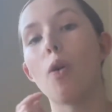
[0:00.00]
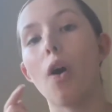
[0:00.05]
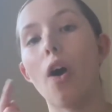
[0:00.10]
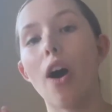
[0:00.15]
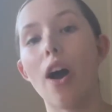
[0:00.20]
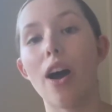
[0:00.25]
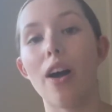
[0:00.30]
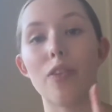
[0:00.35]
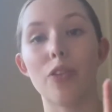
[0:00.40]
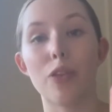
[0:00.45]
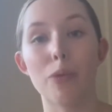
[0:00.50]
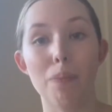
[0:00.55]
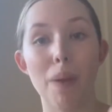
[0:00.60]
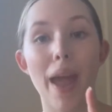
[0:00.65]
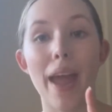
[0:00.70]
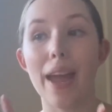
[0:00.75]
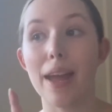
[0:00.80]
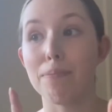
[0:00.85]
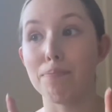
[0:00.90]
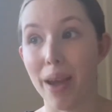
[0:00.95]
are the
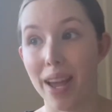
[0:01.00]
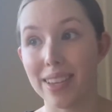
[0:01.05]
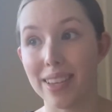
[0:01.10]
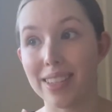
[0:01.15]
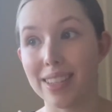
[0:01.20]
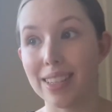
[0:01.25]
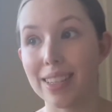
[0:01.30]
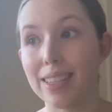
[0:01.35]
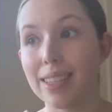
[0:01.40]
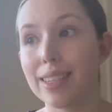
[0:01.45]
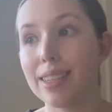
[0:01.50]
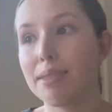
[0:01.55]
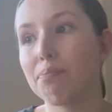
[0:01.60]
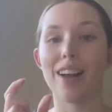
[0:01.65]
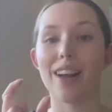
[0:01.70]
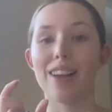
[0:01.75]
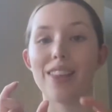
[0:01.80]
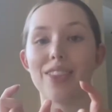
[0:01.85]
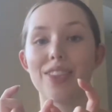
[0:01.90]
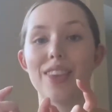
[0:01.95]
paired bases.
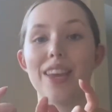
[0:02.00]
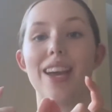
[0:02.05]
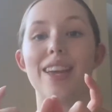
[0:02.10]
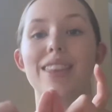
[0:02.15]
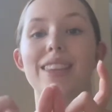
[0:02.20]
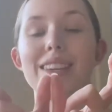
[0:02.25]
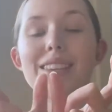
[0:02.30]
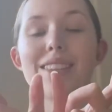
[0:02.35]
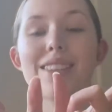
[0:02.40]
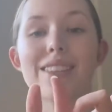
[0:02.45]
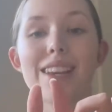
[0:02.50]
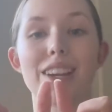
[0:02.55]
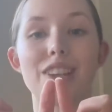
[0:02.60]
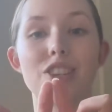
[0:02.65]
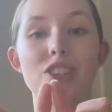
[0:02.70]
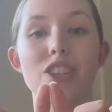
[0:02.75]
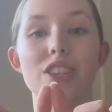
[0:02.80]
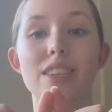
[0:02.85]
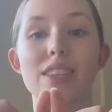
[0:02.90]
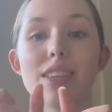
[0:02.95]
And these
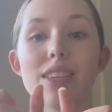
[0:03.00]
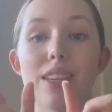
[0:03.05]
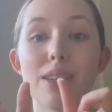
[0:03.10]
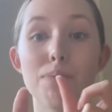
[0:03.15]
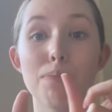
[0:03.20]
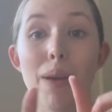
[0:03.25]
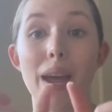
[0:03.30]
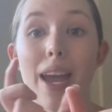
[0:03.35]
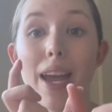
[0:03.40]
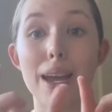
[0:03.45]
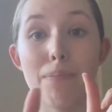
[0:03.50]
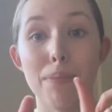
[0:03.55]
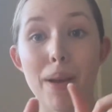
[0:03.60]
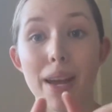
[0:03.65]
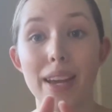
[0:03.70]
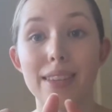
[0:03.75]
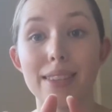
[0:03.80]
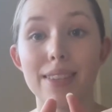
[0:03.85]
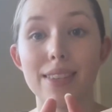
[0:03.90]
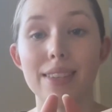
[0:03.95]
sections, these paired
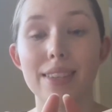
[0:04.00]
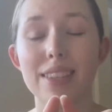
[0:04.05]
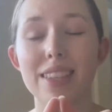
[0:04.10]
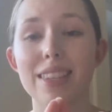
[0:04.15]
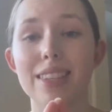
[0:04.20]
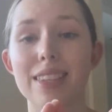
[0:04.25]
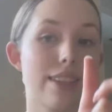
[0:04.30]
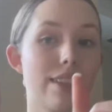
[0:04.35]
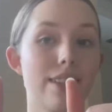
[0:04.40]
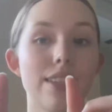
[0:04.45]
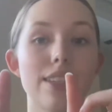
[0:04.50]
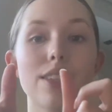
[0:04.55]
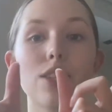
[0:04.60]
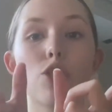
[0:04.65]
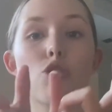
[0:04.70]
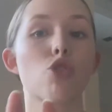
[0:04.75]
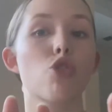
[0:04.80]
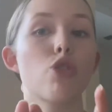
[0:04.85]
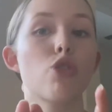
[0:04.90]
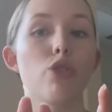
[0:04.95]
bases, this
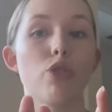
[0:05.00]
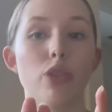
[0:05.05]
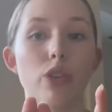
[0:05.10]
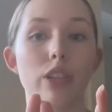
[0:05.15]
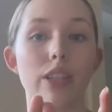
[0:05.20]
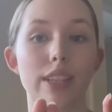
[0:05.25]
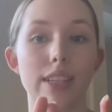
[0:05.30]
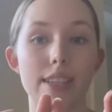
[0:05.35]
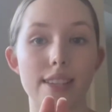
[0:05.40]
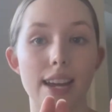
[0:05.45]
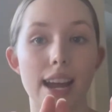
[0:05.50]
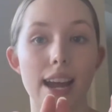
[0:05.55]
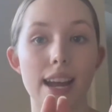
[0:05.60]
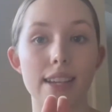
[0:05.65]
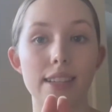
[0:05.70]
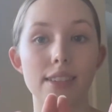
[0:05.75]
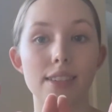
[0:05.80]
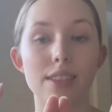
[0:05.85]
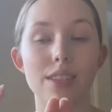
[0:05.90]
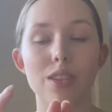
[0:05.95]
is 2
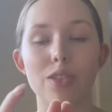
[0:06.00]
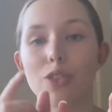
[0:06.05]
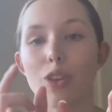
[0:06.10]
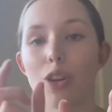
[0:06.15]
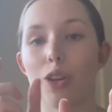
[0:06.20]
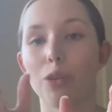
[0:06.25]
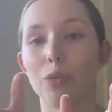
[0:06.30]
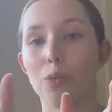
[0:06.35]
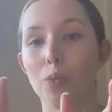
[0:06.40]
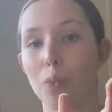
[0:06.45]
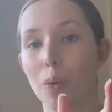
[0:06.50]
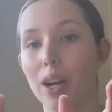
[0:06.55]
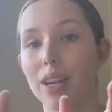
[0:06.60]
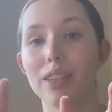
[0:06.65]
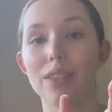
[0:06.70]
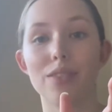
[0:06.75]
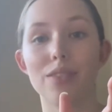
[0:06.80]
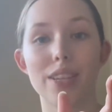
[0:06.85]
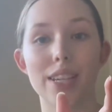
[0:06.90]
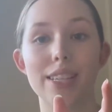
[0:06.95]
nucleotides. So
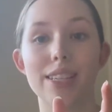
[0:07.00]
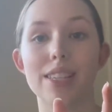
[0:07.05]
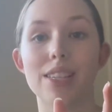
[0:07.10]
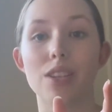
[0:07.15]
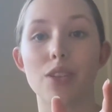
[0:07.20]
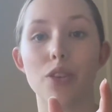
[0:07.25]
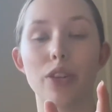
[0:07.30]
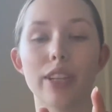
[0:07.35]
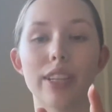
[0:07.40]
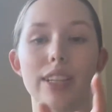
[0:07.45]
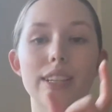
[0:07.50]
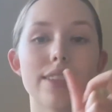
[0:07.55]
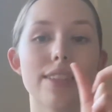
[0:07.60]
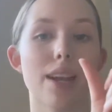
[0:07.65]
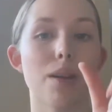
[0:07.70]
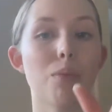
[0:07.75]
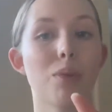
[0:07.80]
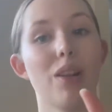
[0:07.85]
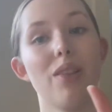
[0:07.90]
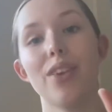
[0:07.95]
one of these is a
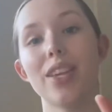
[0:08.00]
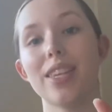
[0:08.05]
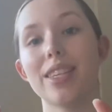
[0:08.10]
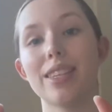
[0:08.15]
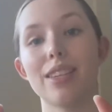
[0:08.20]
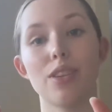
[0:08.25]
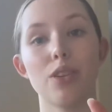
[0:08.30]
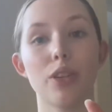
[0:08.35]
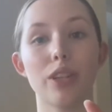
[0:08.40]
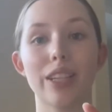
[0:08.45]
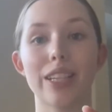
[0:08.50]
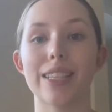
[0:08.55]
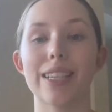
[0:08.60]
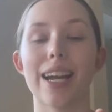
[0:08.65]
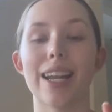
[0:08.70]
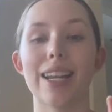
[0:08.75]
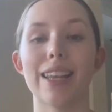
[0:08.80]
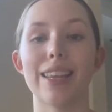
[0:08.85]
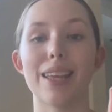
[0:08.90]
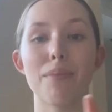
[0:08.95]
nucleotide, one of these is a
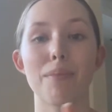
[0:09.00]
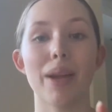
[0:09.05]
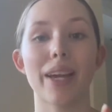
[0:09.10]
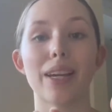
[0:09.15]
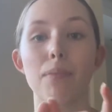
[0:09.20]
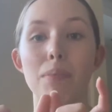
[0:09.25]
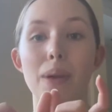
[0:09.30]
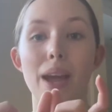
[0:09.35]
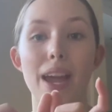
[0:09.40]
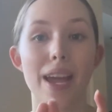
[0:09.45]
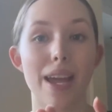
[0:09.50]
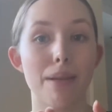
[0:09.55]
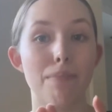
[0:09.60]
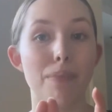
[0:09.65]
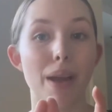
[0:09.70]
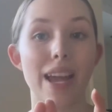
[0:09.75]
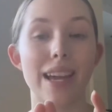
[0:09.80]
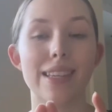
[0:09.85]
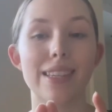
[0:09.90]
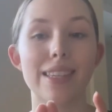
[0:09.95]
nucleotide, and they make a paired
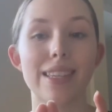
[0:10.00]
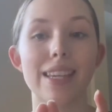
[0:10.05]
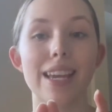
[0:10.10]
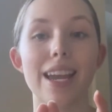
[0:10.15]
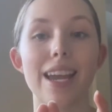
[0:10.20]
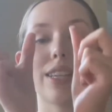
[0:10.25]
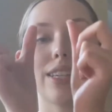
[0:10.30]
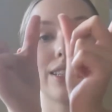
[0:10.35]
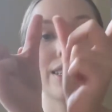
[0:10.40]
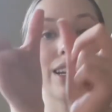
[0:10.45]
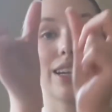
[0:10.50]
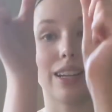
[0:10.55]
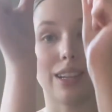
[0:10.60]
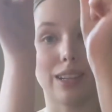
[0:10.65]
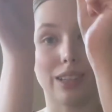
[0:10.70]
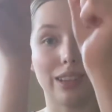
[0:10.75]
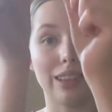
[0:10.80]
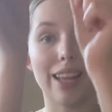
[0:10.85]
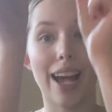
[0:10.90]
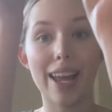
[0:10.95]
base. These
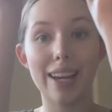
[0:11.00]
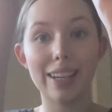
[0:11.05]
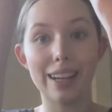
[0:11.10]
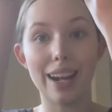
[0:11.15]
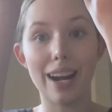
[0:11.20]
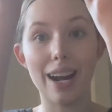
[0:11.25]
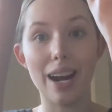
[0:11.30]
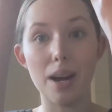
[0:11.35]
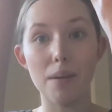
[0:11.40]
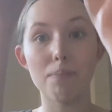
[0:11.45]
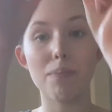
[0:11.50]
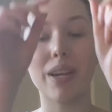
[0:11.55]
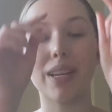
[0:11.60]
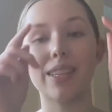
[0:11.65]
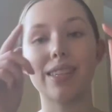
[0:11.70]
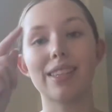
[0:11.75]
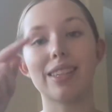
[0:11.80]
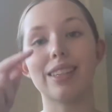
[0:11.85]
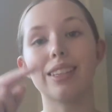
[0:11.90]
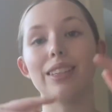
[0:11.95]
are laddered up
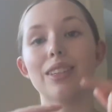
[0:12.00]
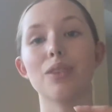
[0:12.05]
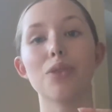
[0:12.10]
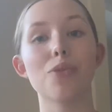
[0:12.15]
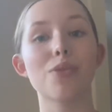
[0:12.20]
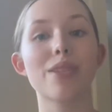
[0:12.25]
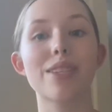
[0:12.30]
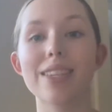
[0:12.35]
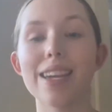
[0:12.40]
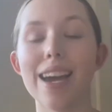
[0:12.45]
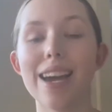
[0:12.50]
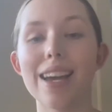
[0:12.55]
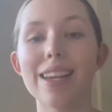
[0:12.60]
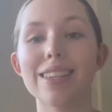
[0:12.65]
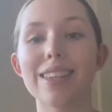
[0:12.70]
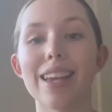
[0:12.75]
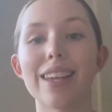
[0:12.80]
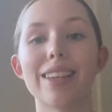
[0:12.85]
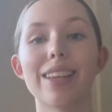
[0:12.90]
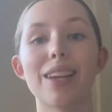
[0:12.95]
into the little
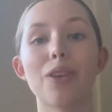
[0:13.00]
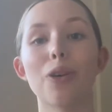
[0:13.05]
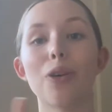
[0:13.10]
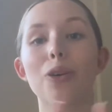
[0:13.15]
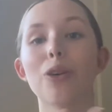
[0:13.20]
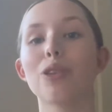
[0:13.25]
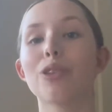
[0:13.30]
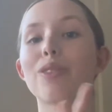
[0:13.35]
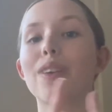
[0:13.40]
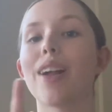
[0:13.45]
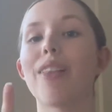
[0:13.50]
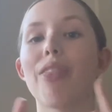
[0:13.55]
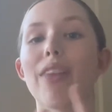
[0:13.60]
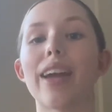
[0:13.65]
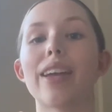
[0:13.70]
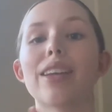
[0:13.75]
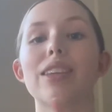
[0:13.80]
stairs, and then all around that